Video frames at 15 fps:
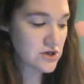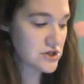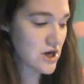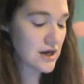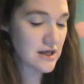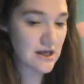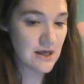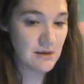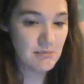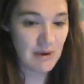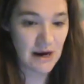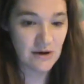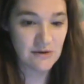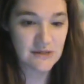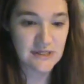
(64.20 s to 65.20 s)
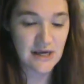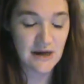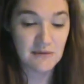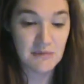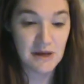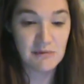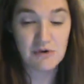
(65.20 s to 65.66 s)
talking about
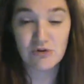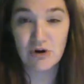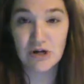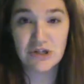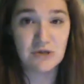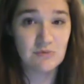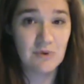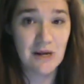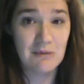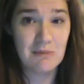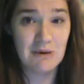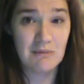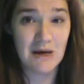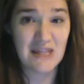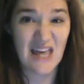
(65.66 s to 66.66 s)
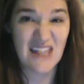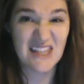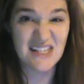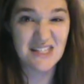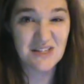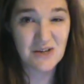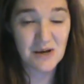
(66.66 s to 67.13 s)
immigration. What I mean by that,
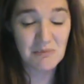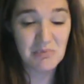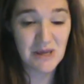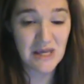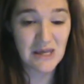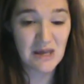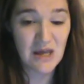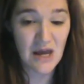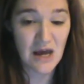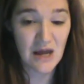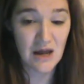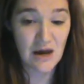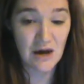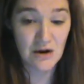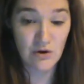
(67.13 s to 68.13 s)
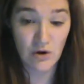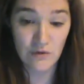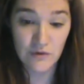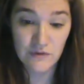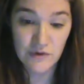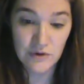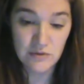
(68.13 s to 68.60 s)
this is going to be an
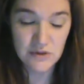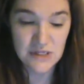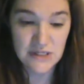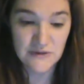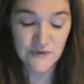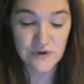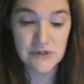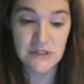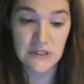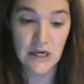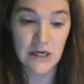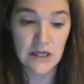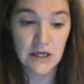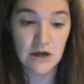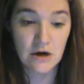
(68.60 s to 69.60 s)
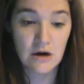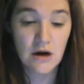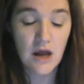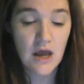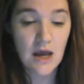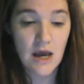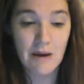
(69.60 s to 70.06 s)
overview, this first slide here,
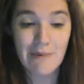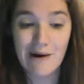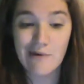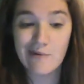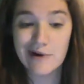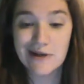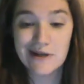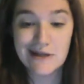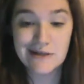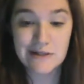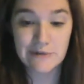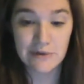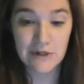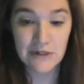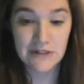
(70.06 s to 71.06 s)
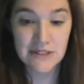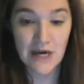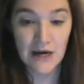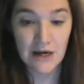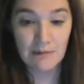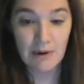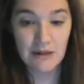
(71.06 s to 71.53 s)
about what it is that we're going to
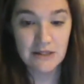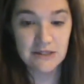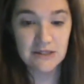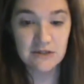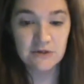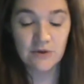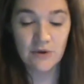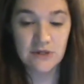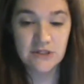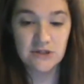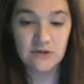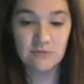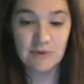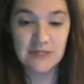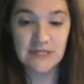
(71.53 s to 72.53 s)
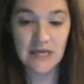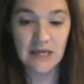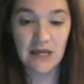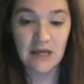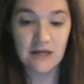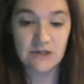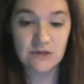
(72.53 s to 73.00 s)
talk about. This is going to be
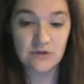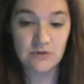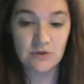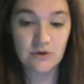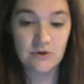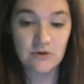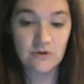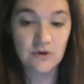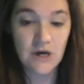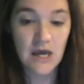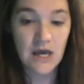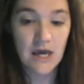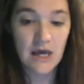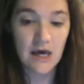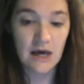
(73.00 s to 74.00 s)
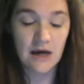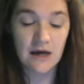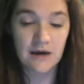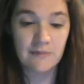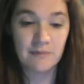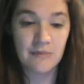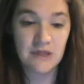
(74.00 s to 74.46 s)
taking us through
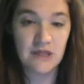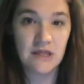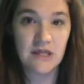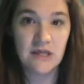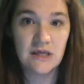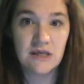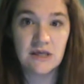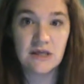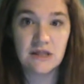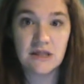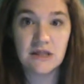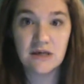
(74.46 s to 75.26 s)
the